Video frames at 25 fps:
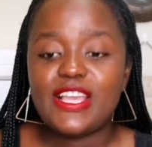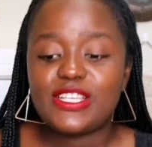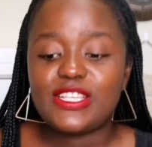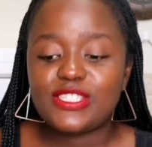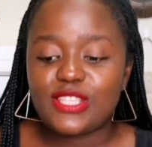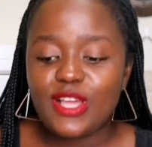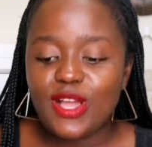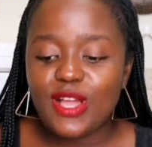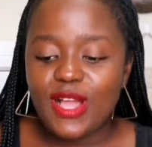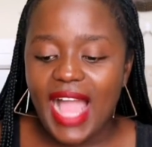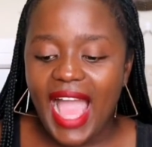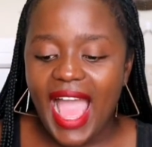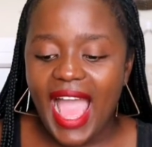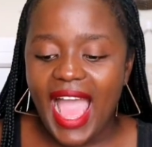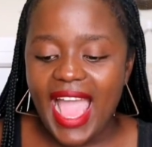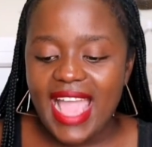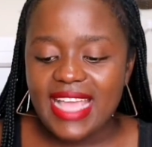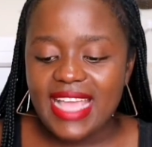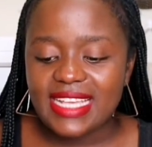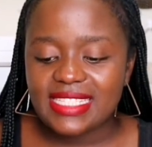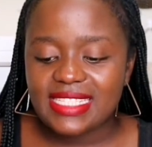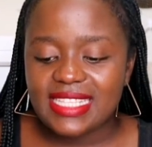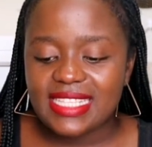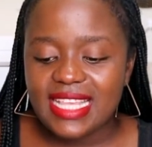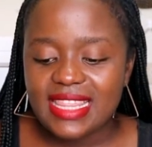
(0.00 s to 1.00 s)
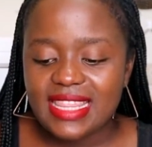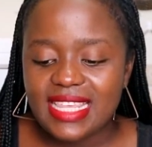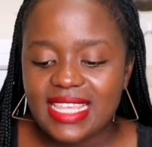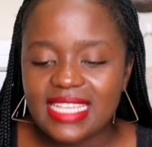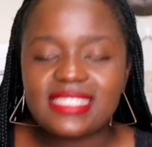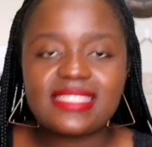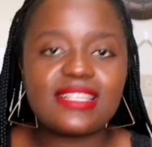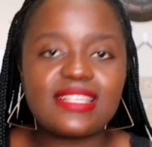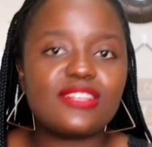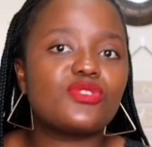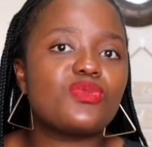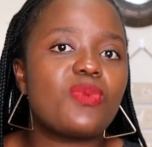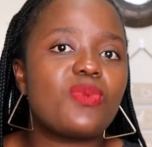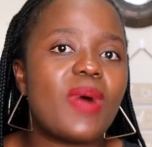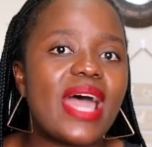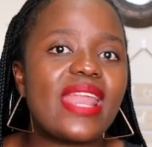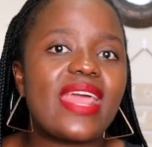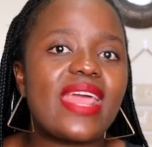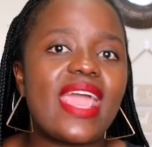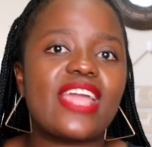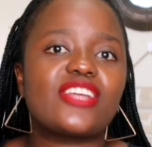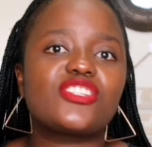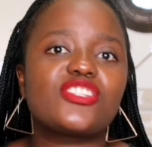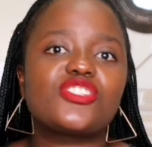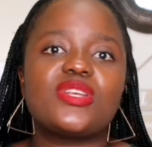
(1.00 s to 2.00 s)
So guys, this is
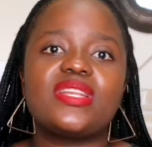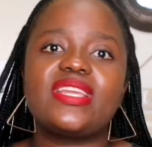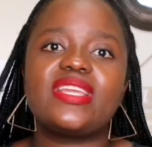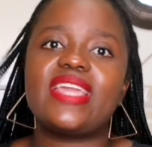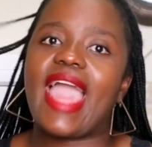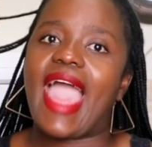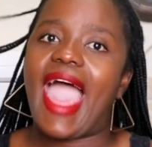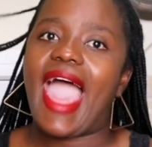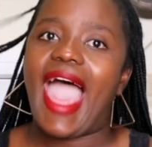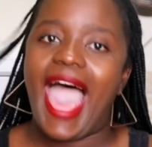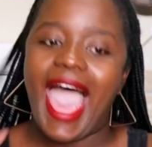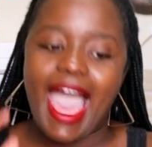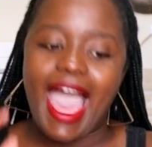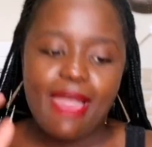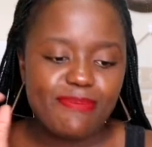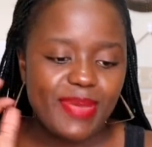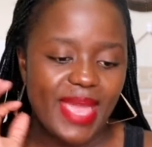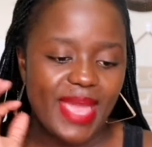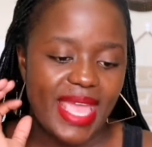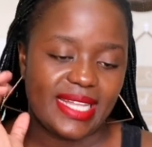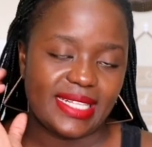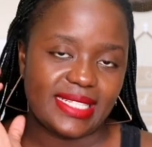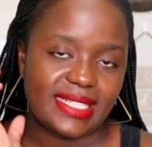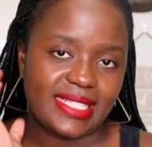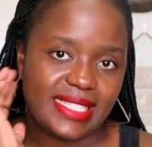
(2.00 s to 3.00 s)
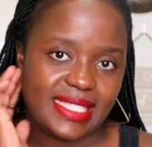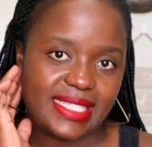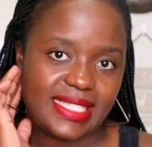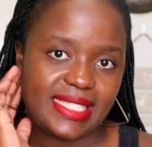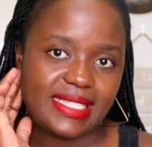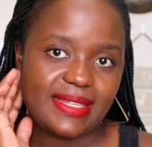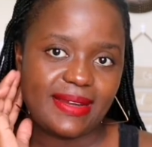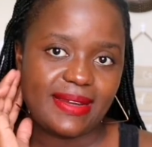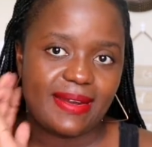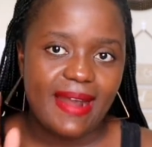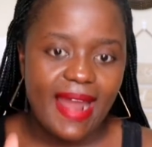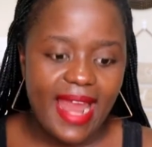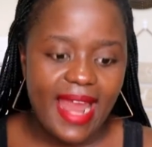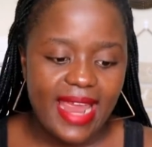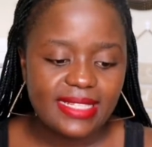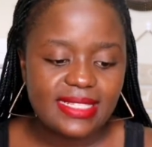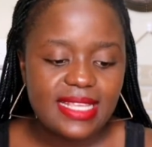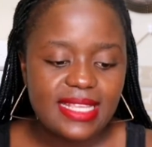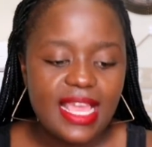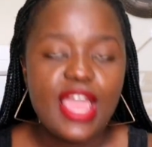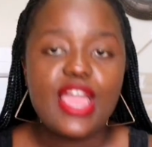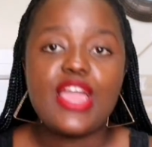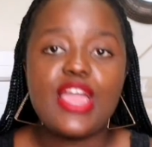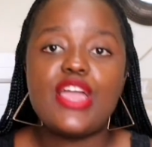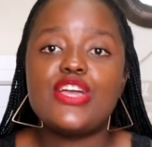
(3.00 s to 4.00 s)
what actually happens,
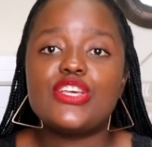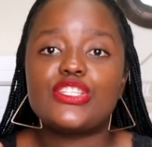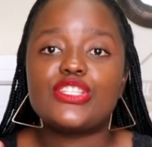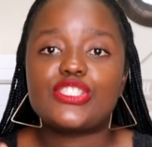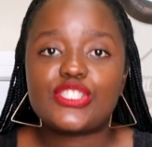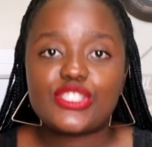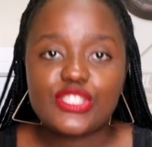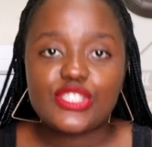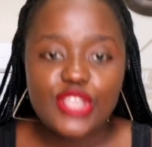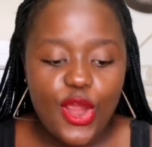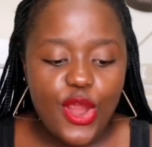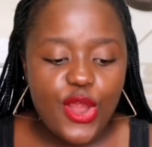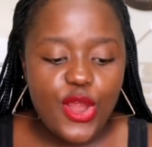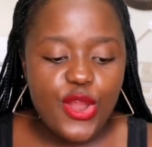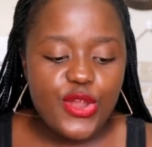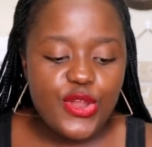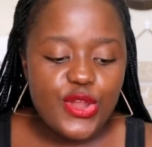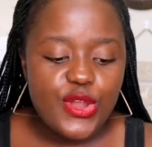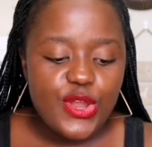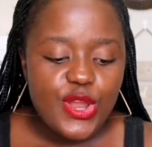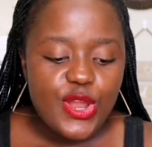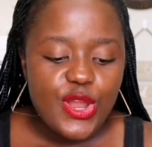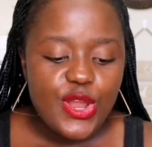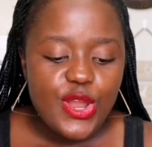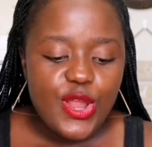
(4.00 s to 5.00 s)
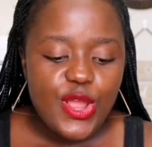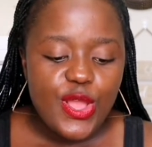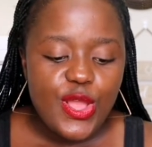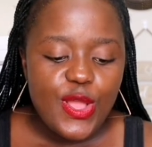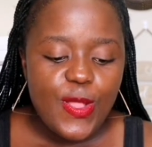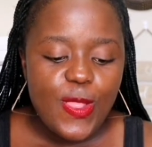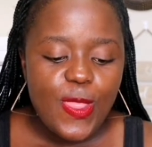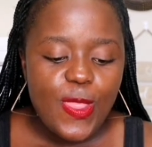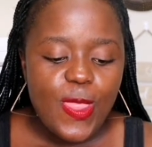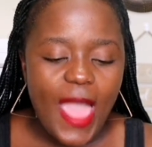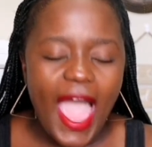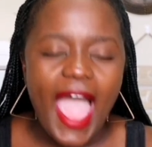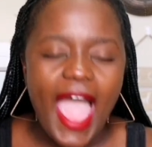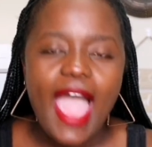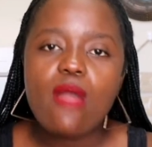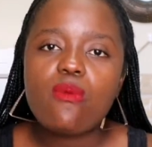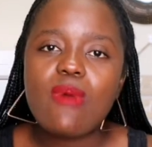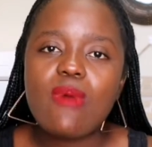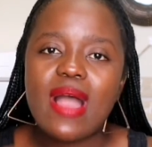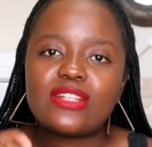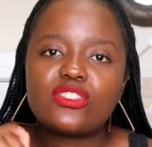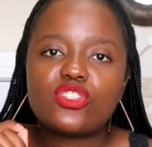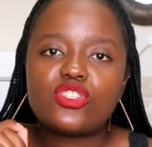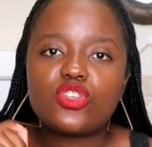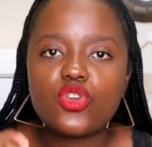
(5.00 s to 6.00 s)
right? So I
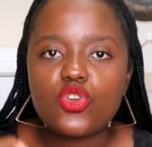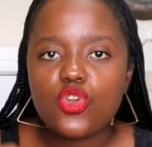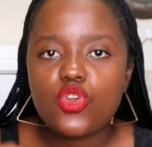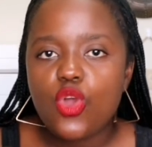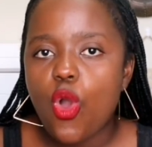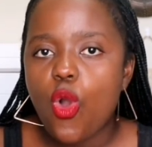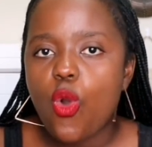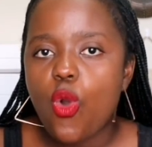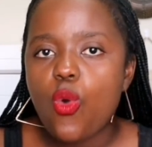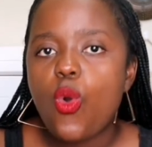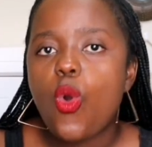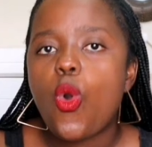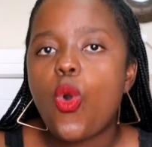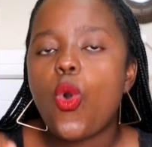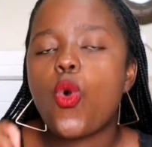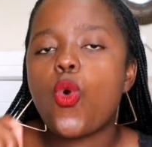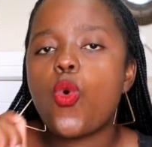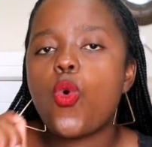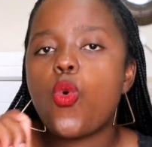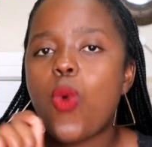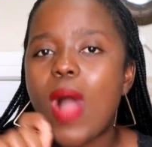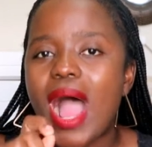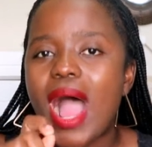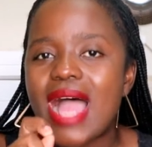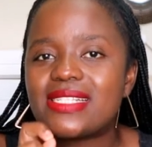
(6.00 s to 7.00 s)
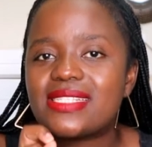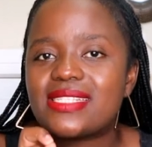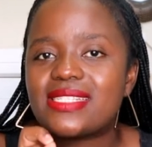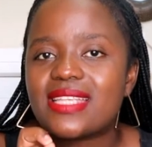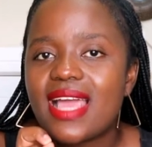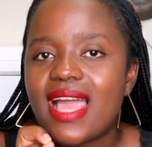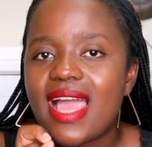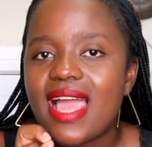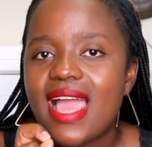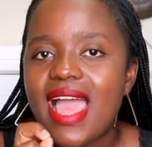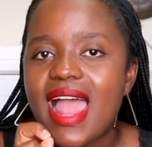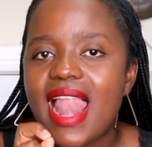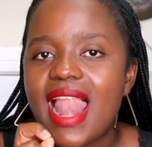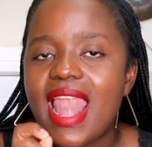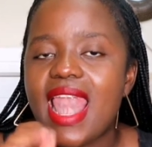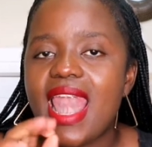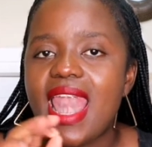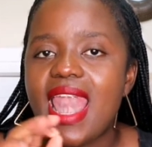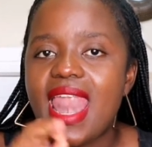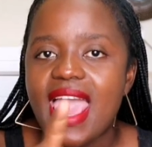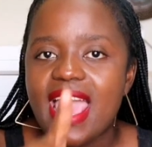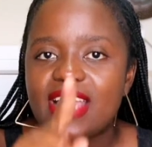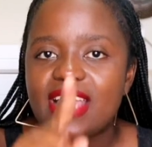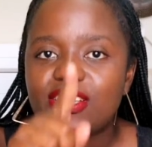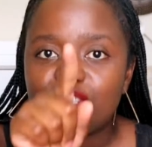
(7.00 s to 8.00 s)
want to know what
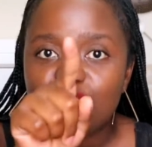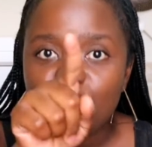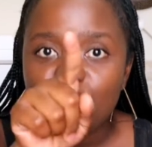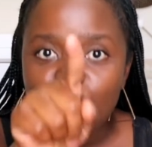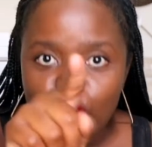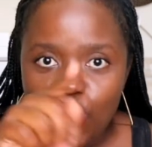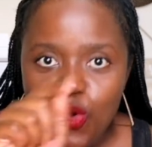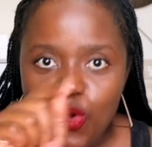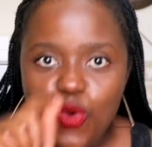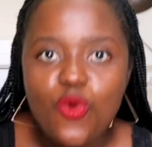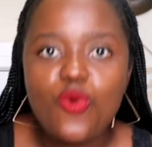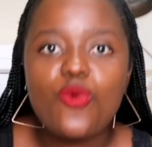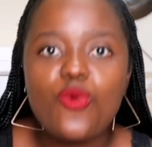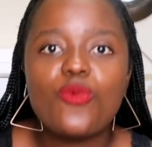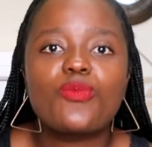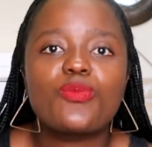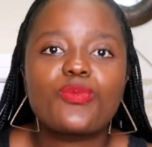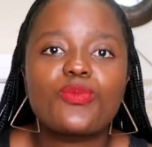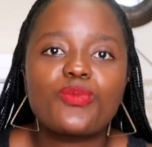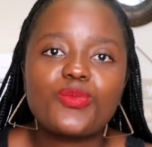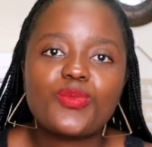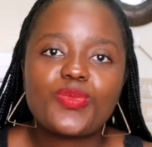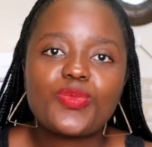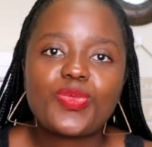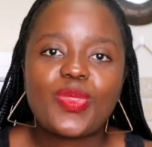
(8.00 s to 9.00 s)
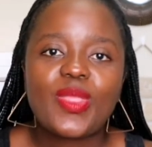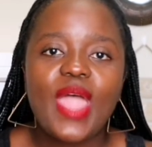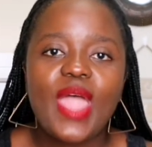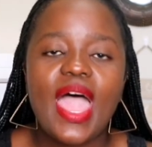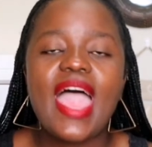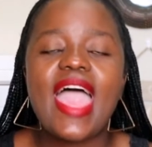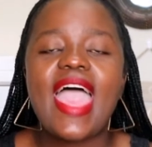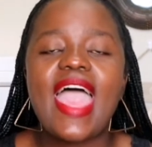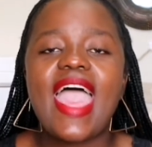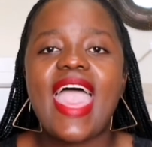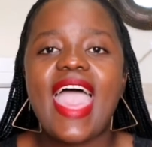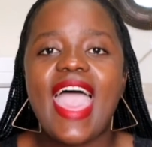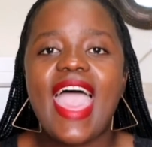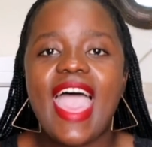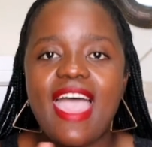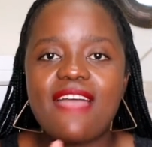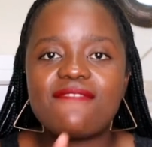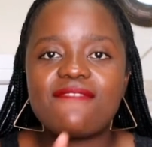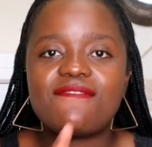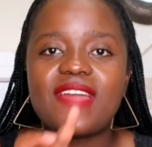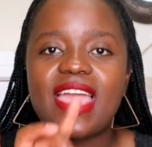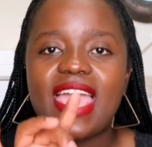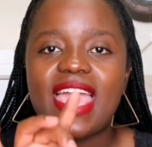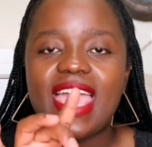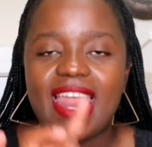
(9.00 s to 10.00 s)
let you
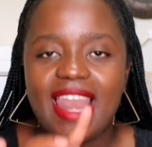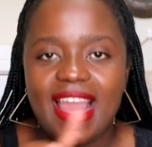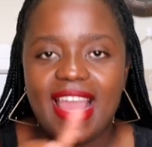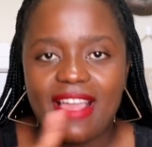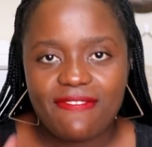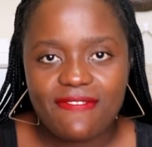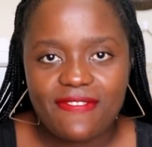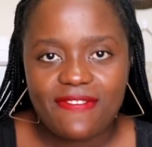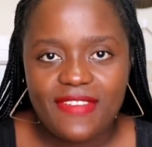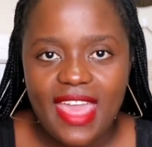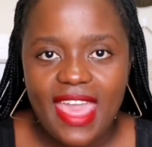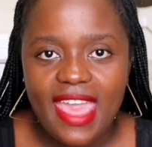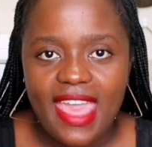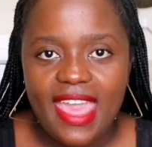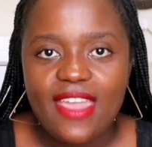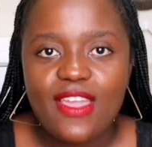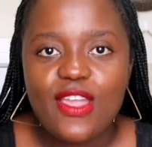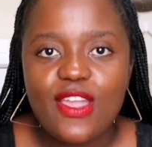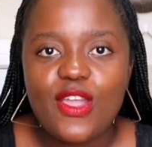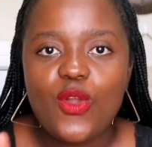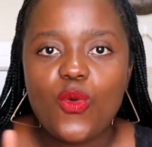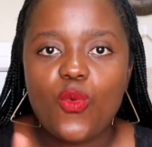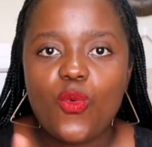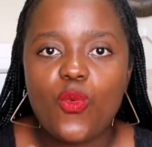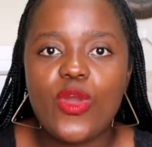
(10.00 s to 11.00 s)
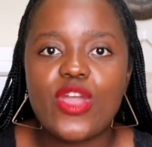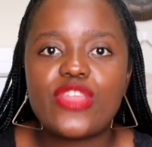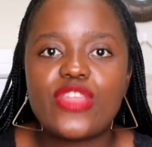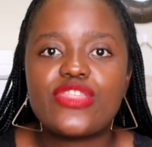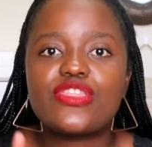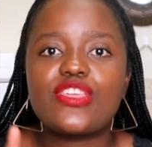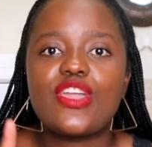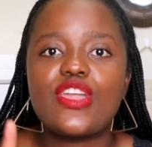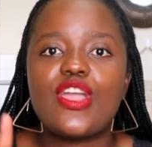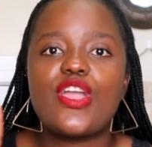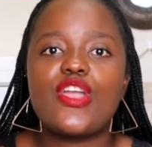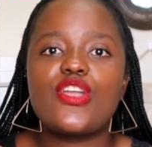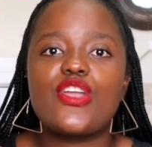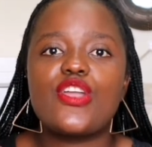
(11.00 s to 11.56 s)
have an affair with